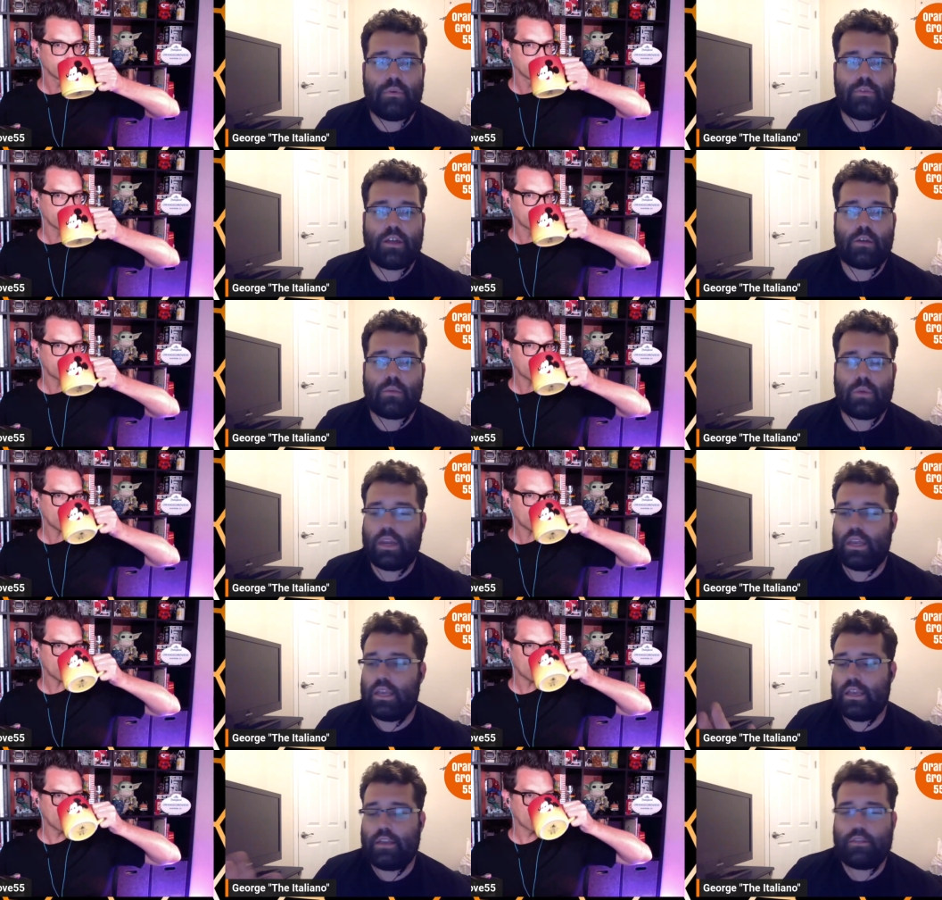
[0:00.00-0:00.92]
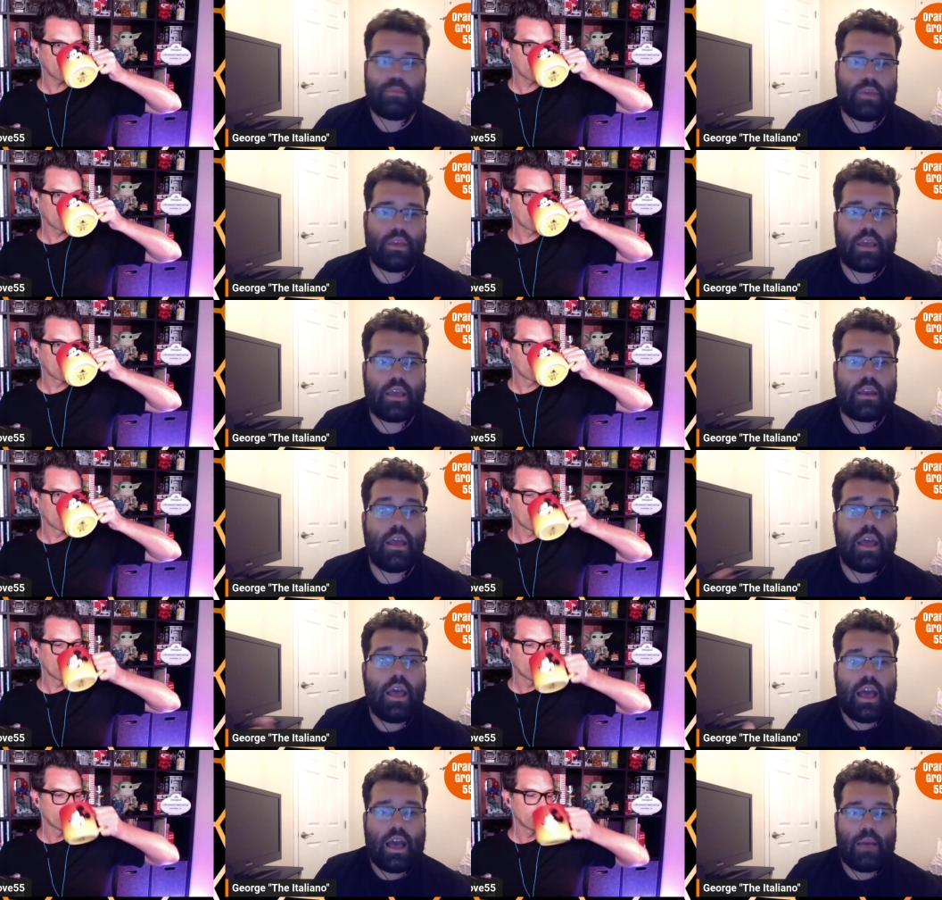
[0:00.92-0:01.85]
Speaker 1: that are running espn
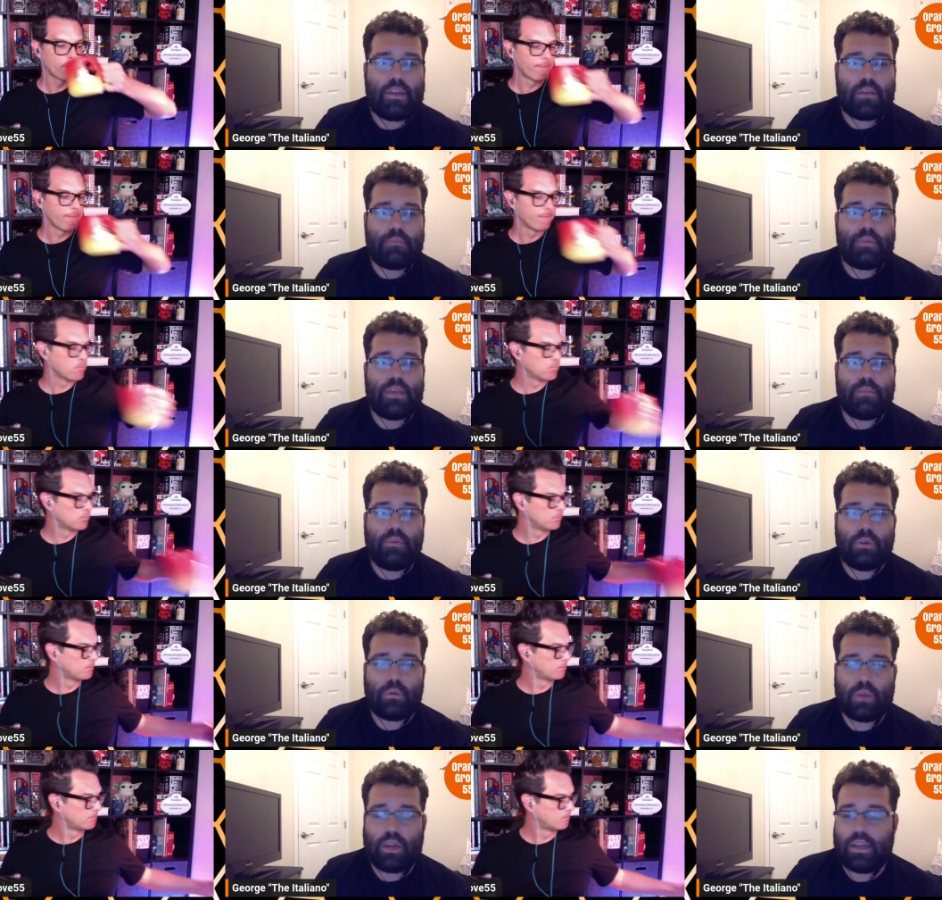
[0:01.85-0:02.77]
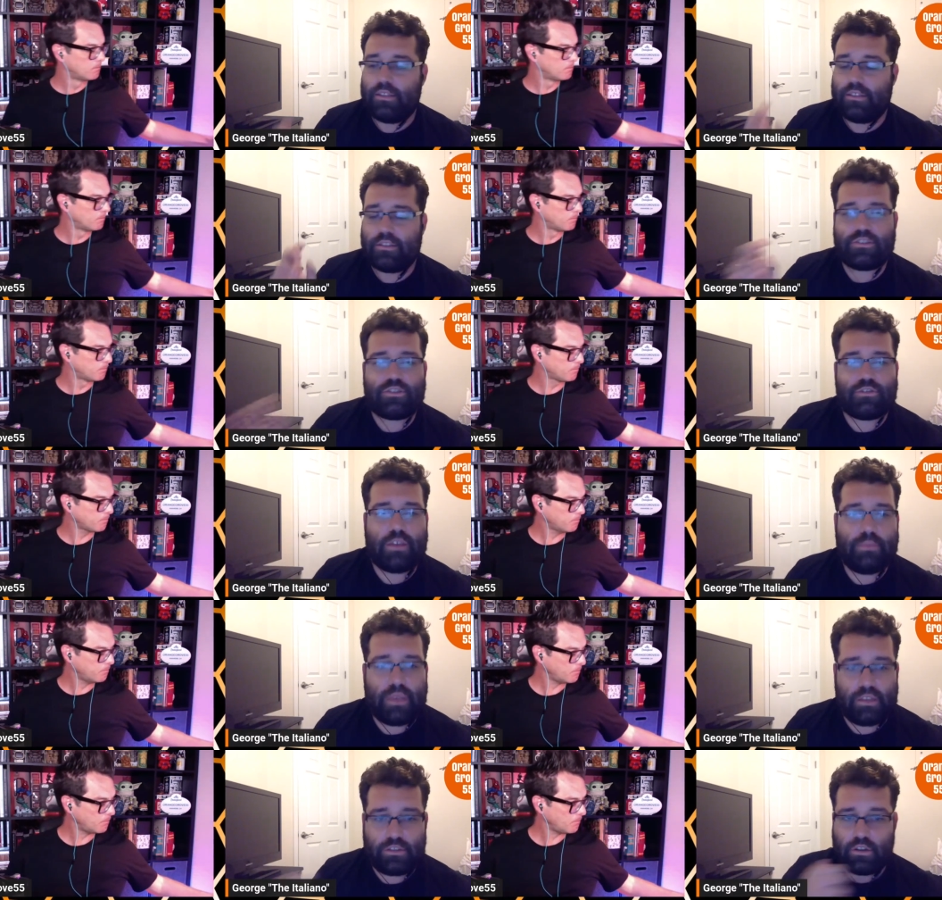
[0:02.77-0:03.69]
how many people are running the
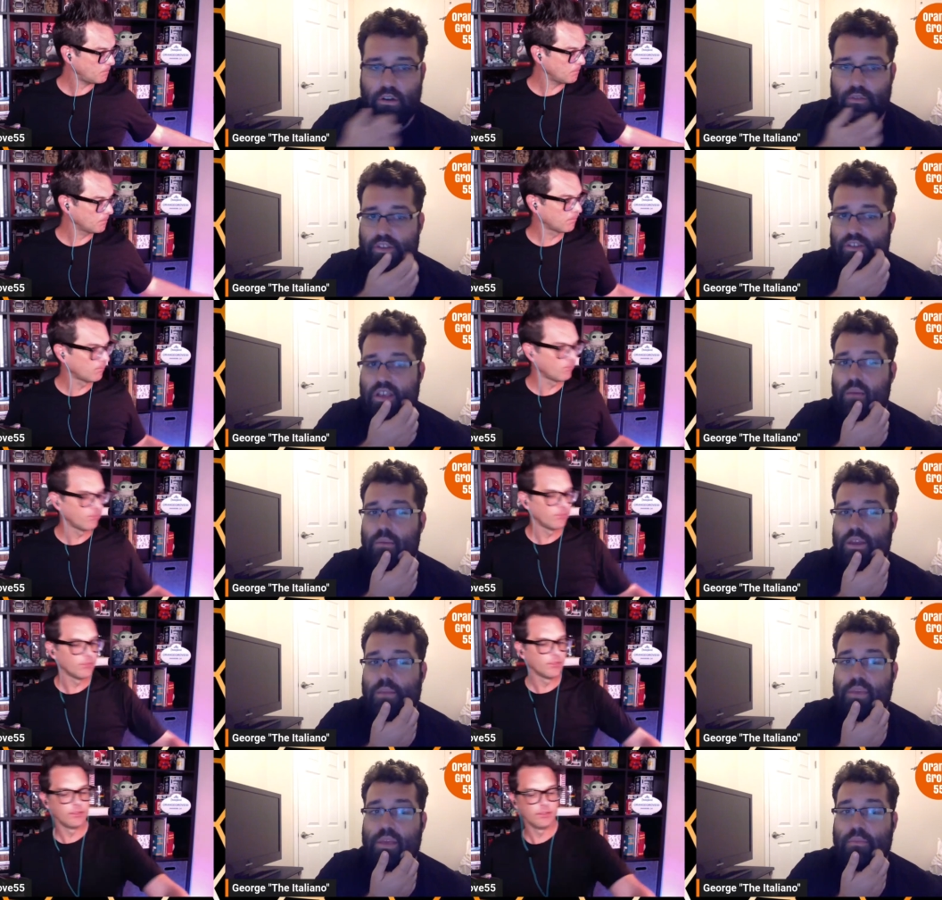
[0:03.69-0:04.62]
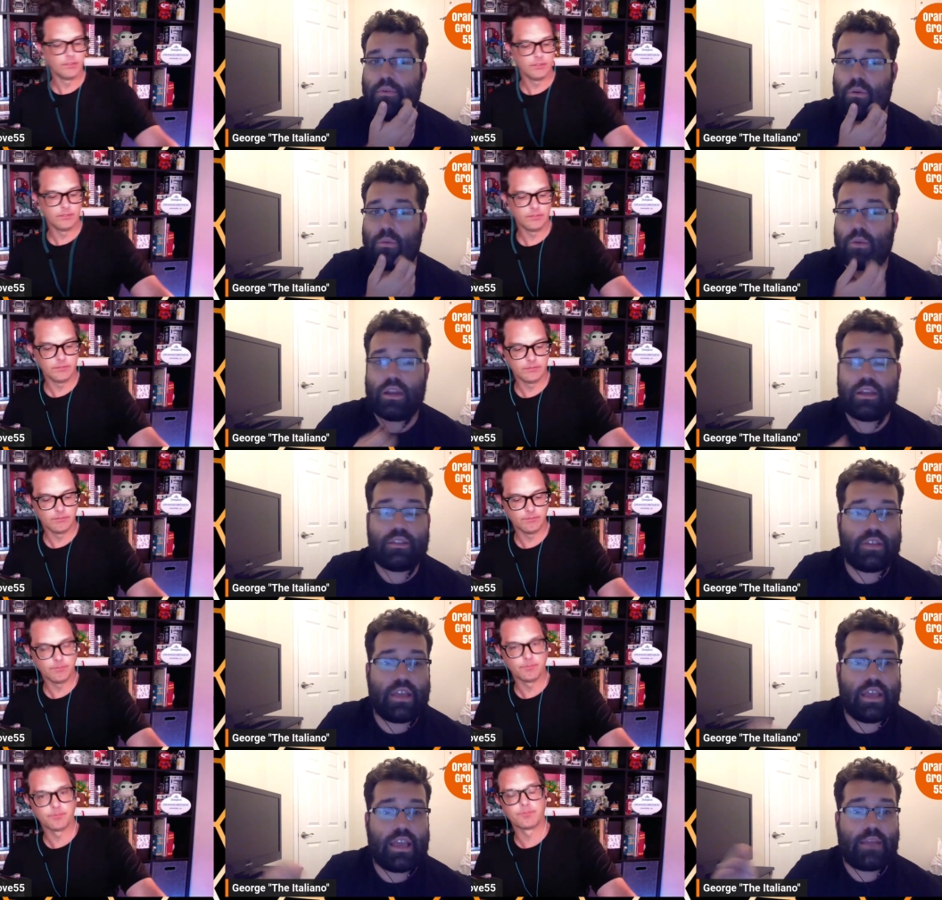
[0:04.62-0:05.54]
streaming service how many people are running
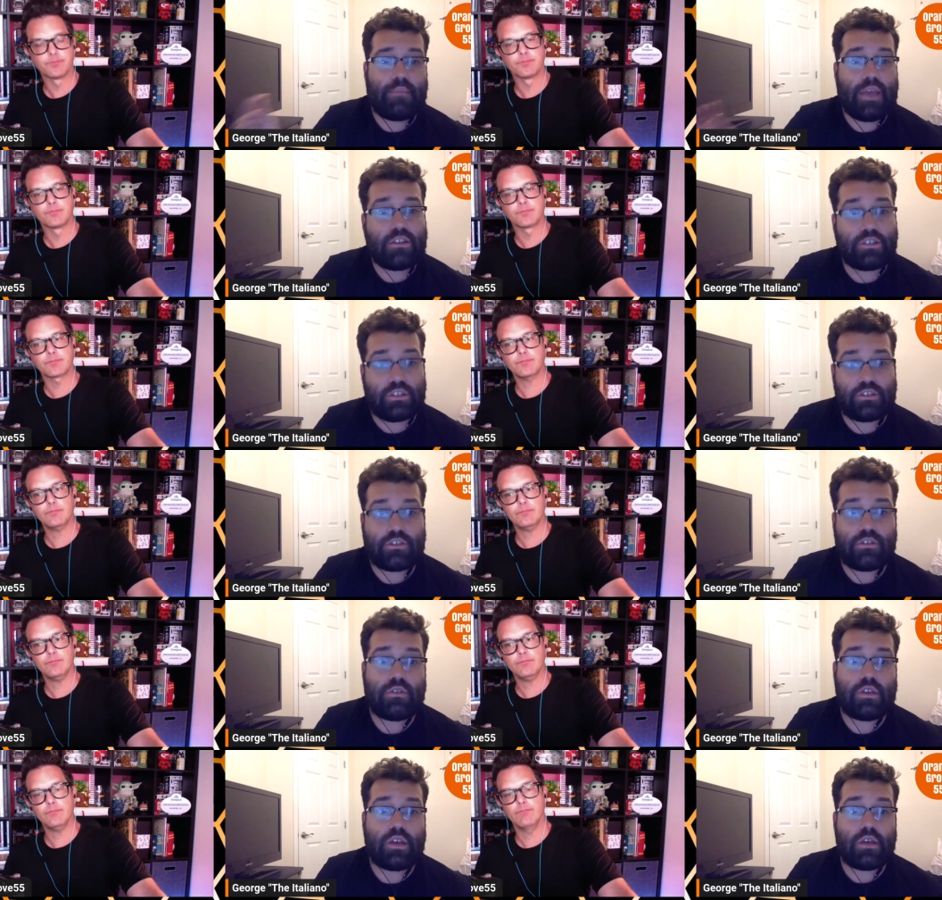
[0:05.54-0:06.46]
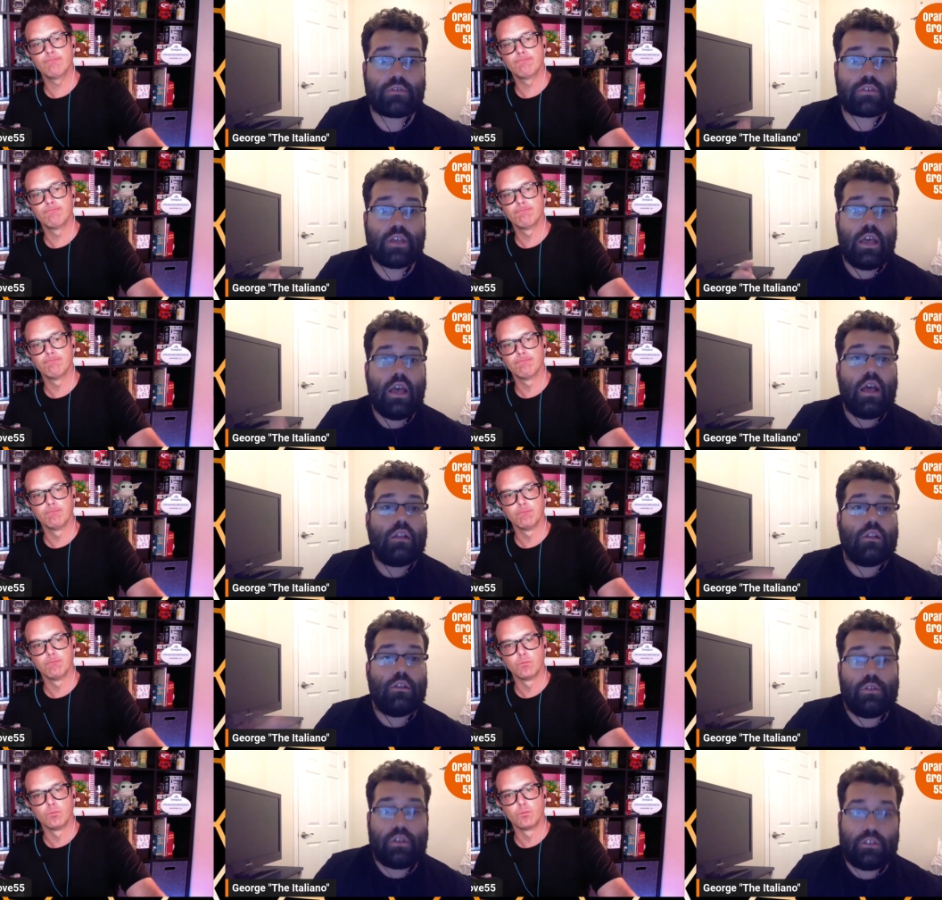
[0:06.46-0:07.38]
the animation studios
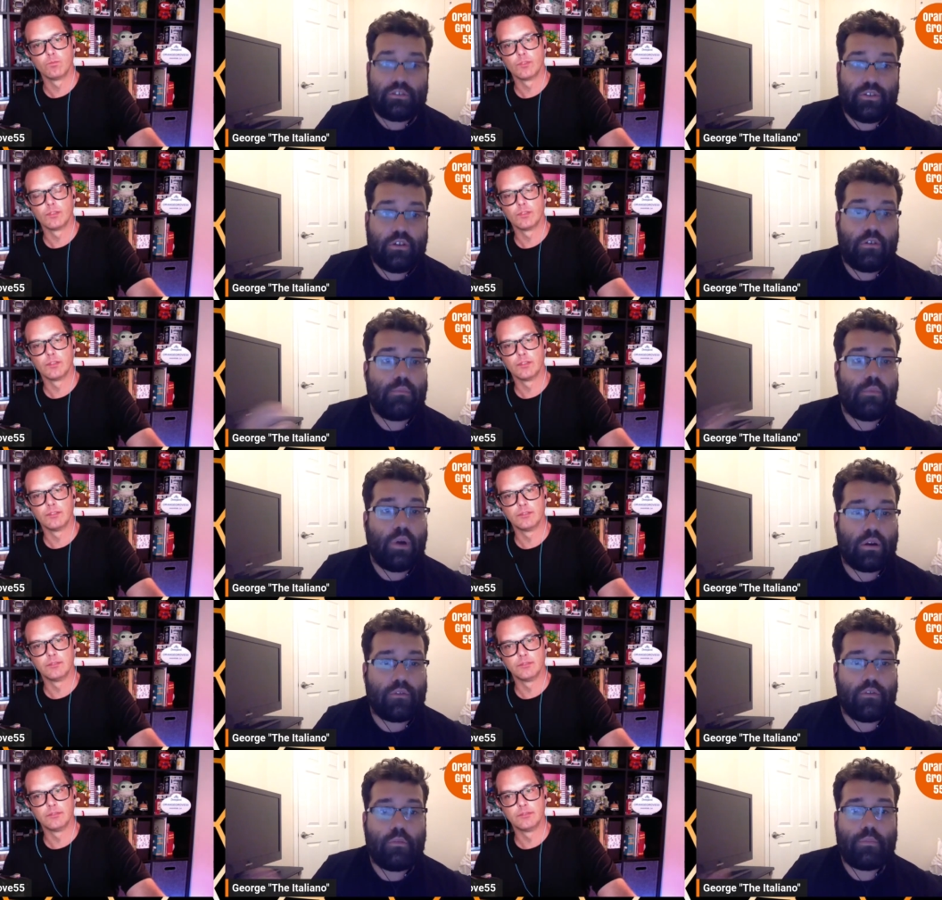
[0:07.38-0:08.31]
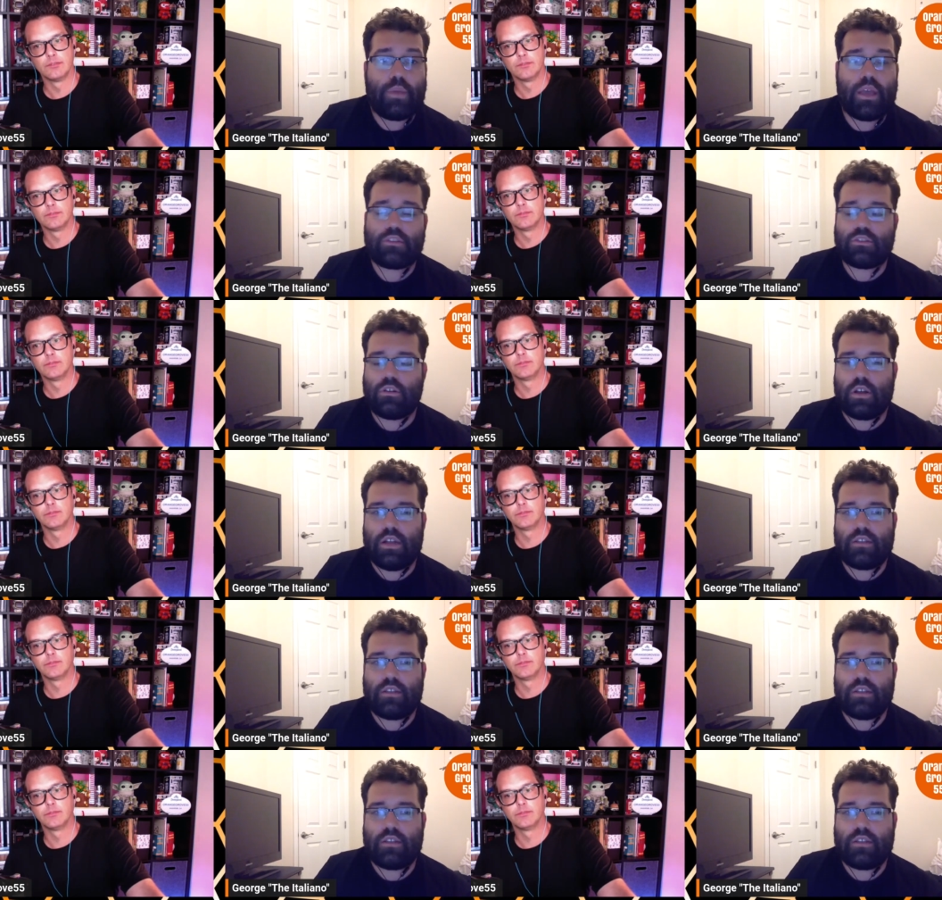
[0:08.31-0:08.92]
lucasfilm marvel pixar it's